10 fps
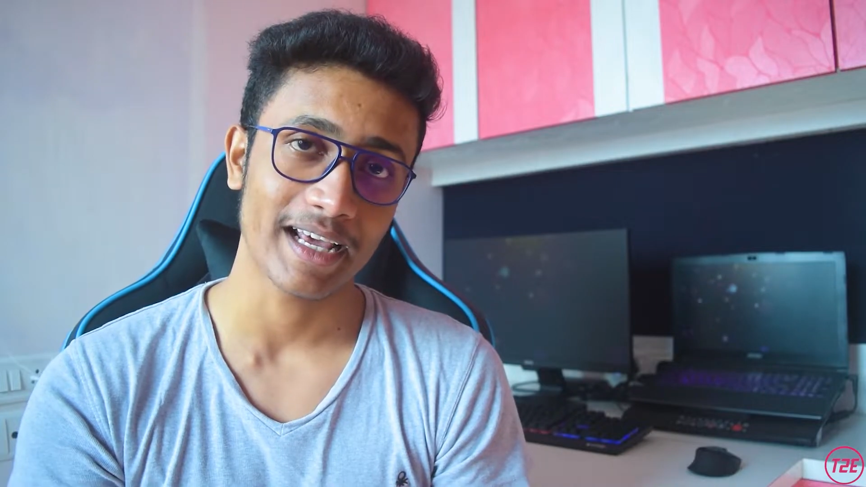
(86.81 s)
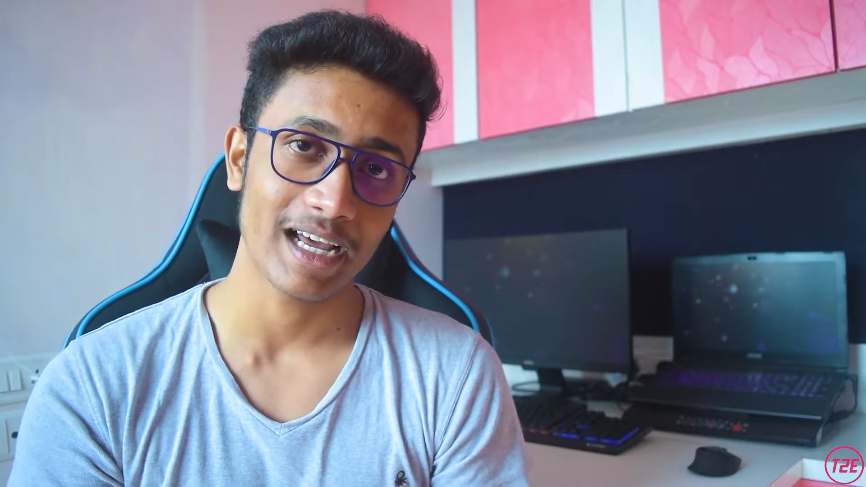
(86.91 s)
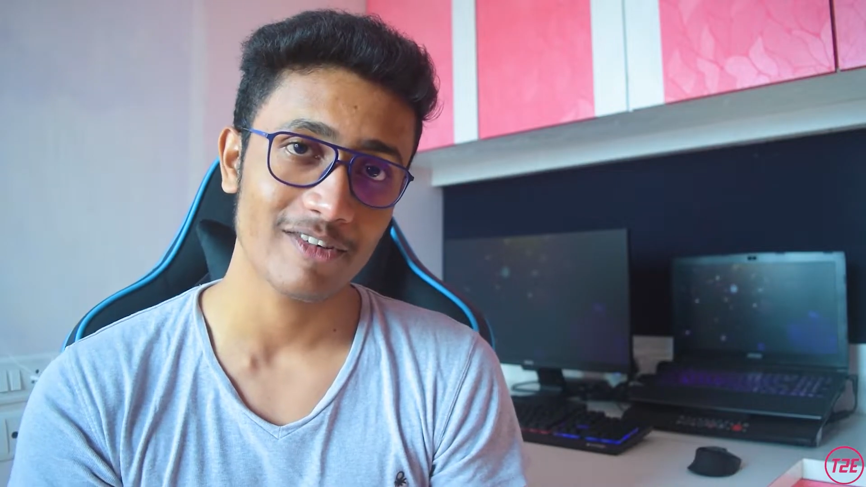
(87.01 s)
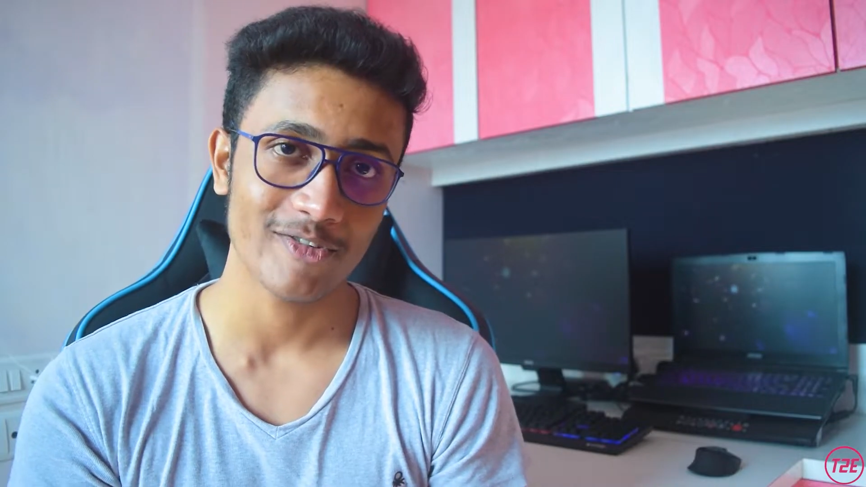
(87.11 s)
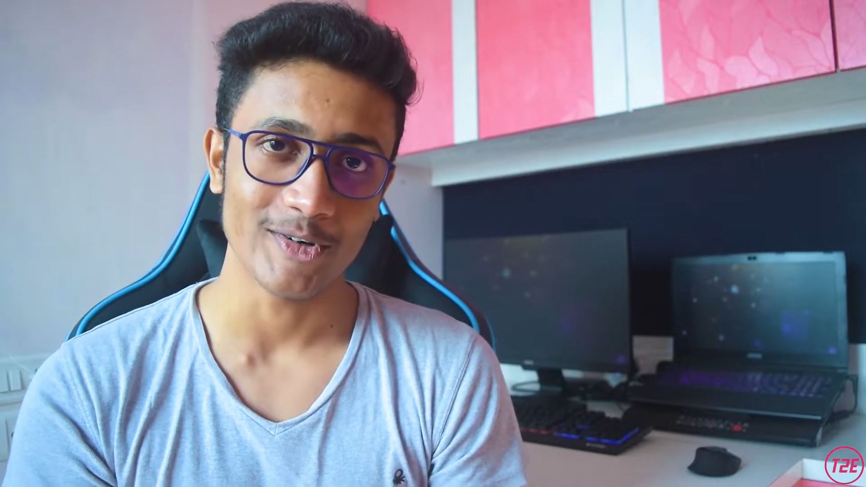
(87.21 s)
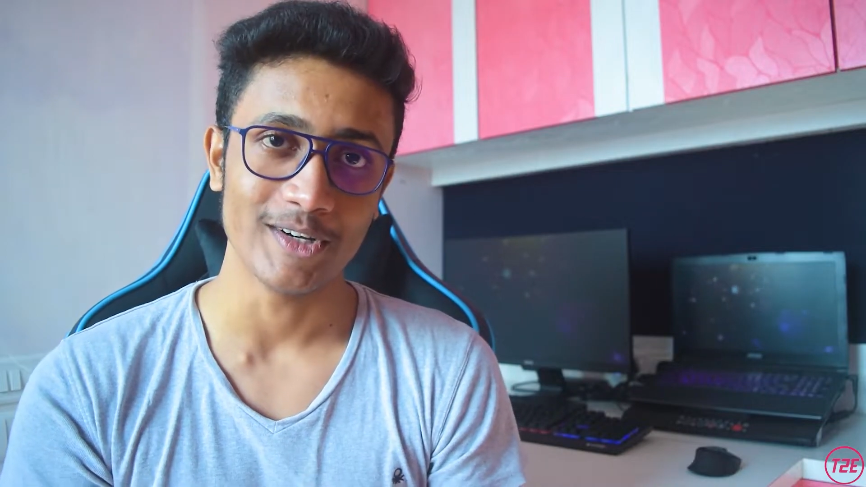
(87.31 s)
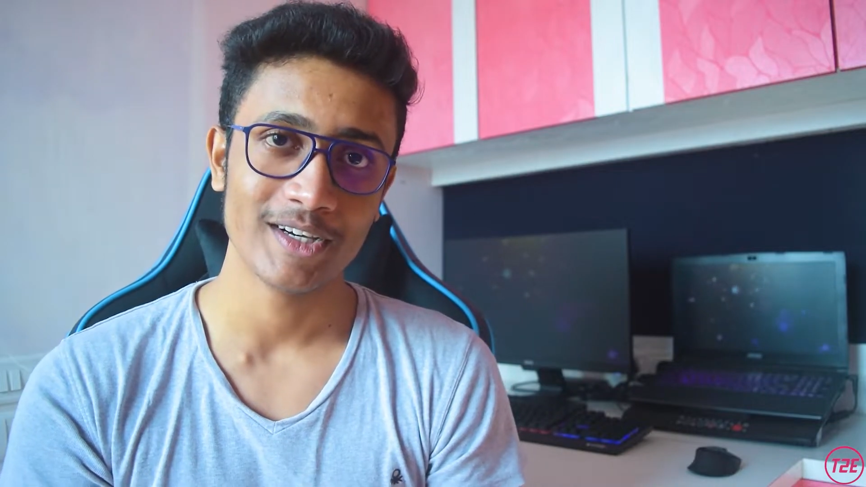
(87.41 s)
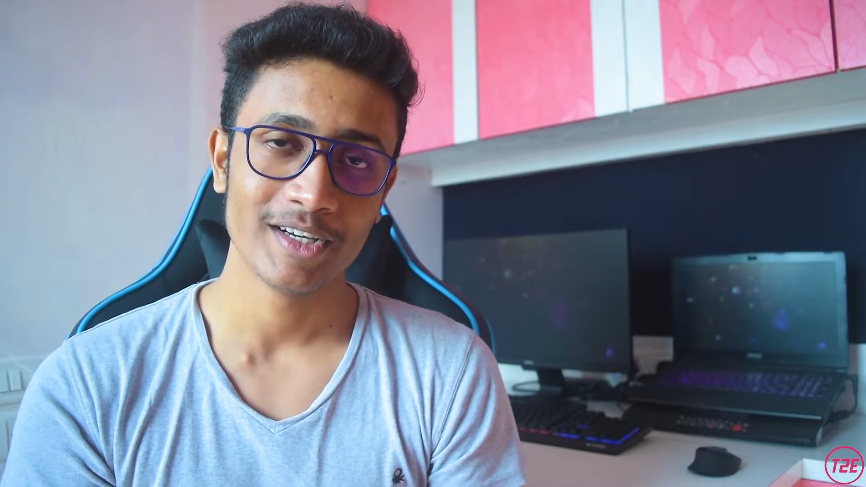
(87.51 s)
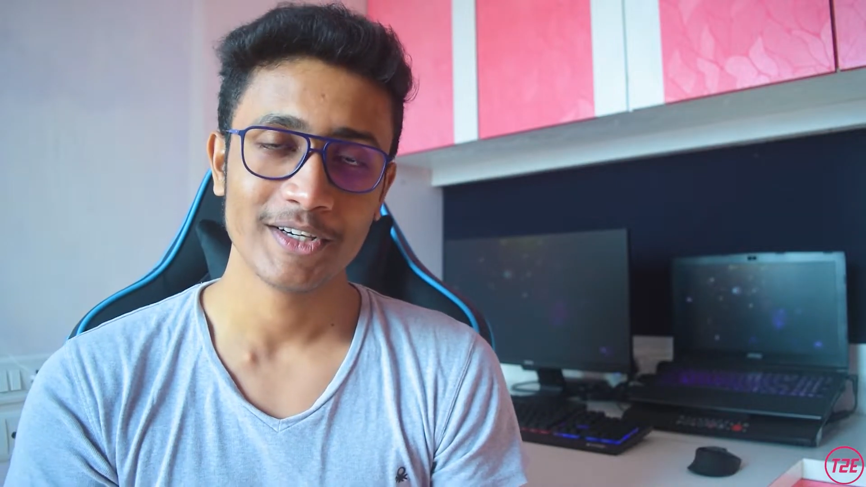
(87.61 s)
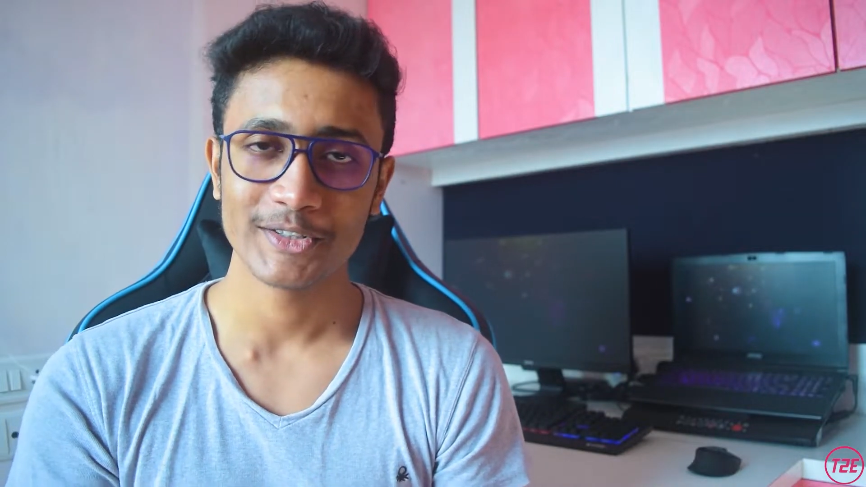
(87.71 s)
an iPhone.
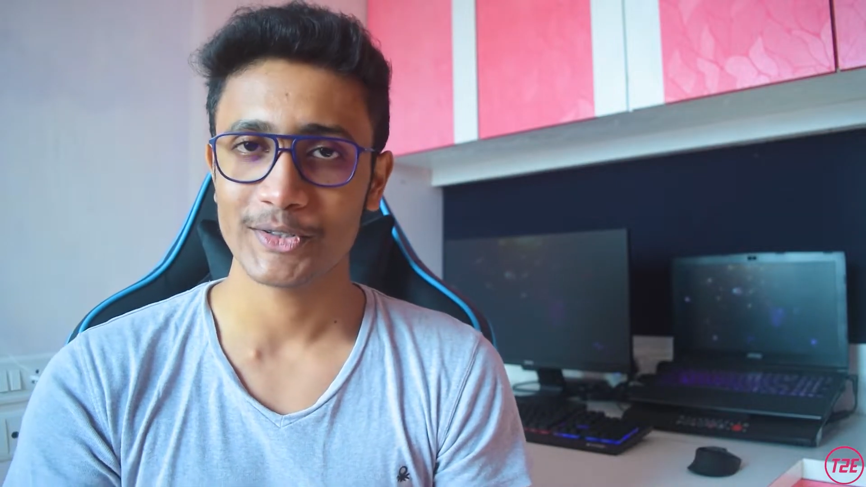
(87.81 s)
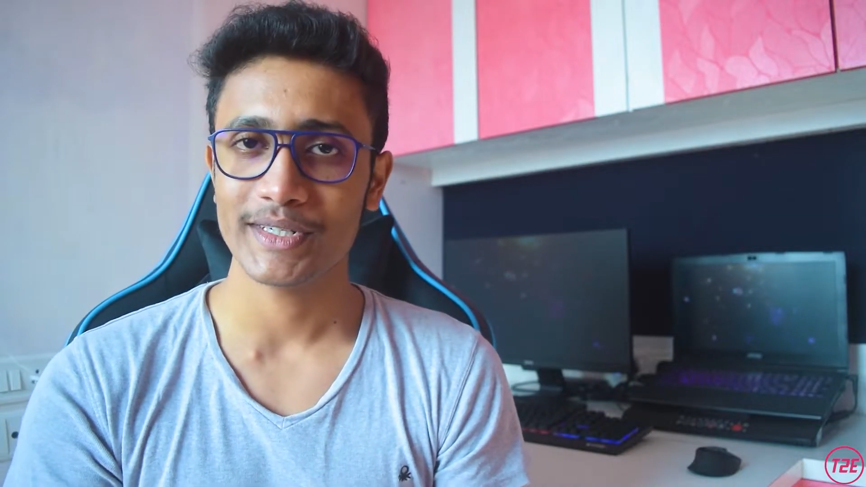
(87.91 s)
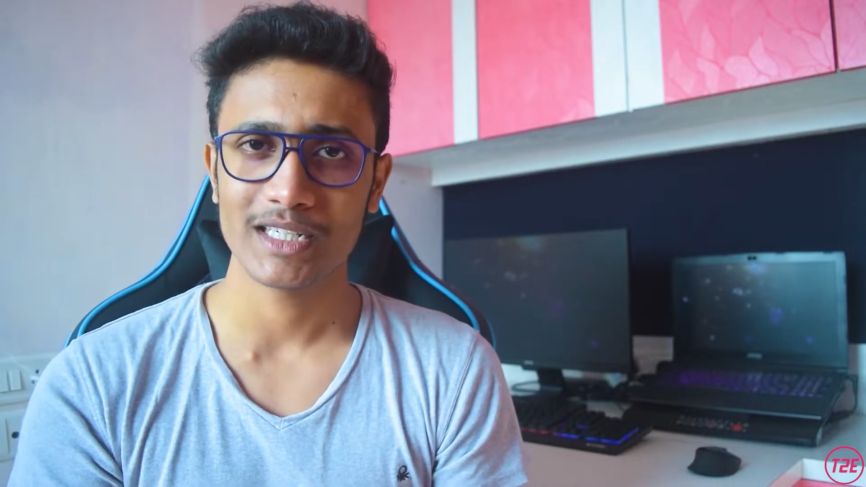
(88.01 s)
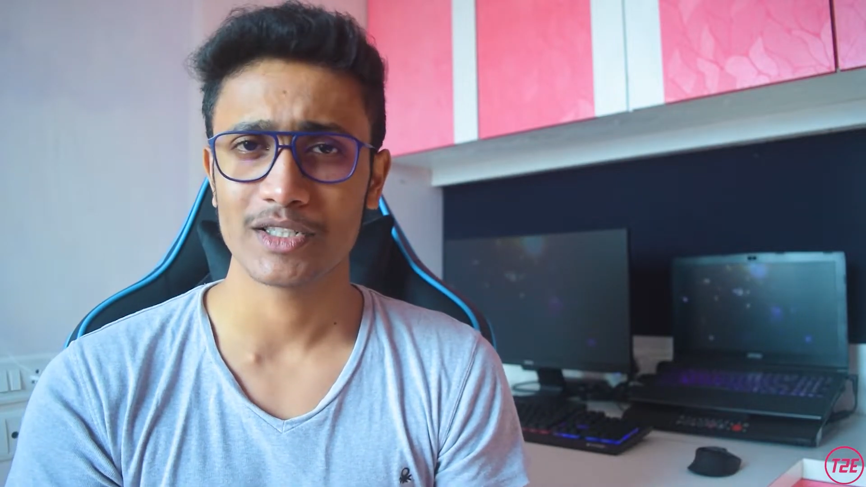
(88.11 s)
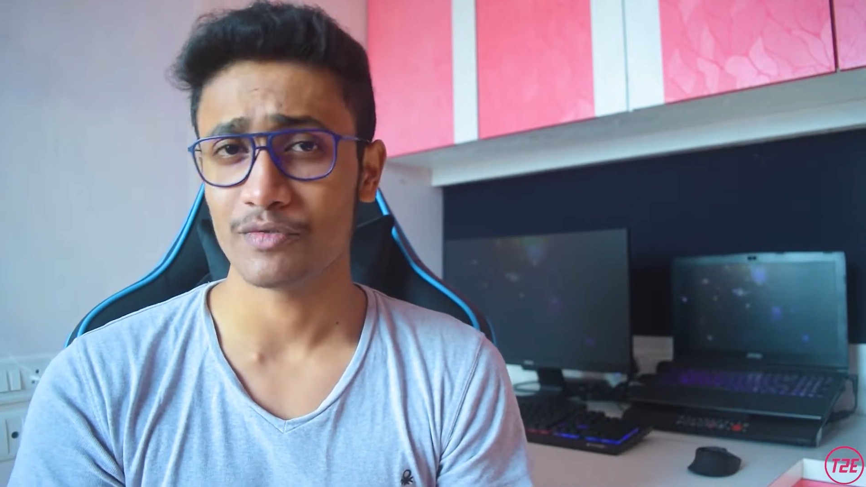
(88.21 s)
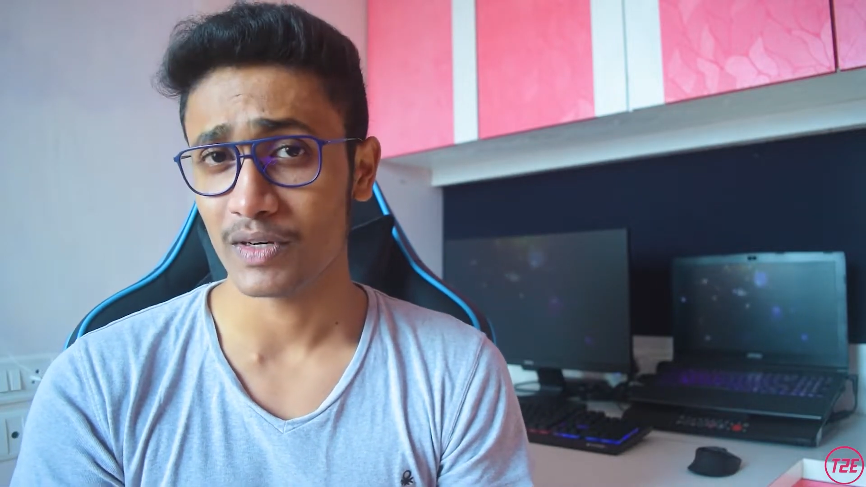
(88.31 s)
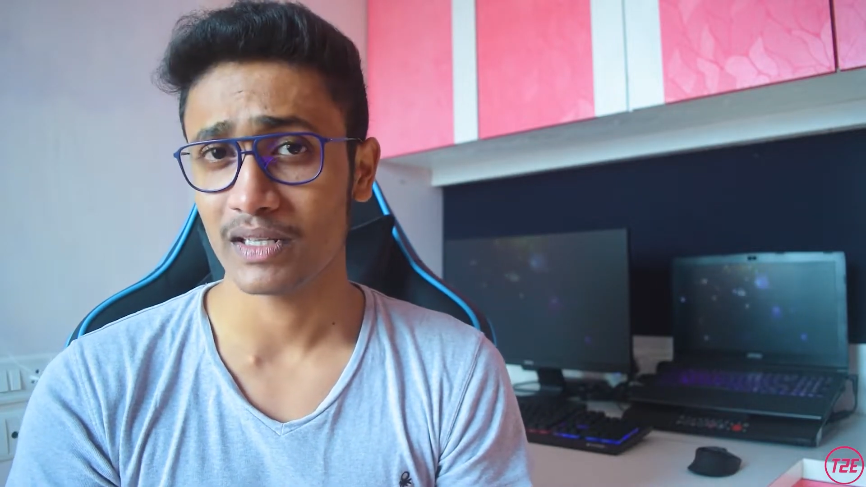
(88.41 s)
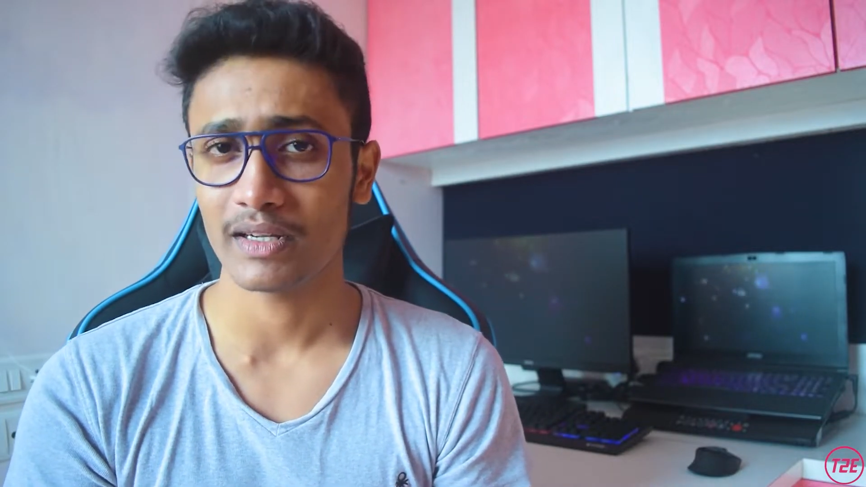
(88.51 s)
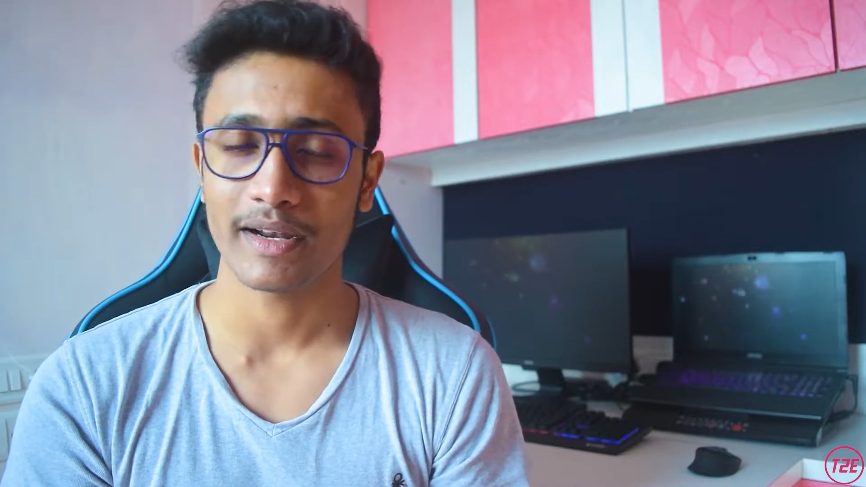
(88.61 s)
So it's worth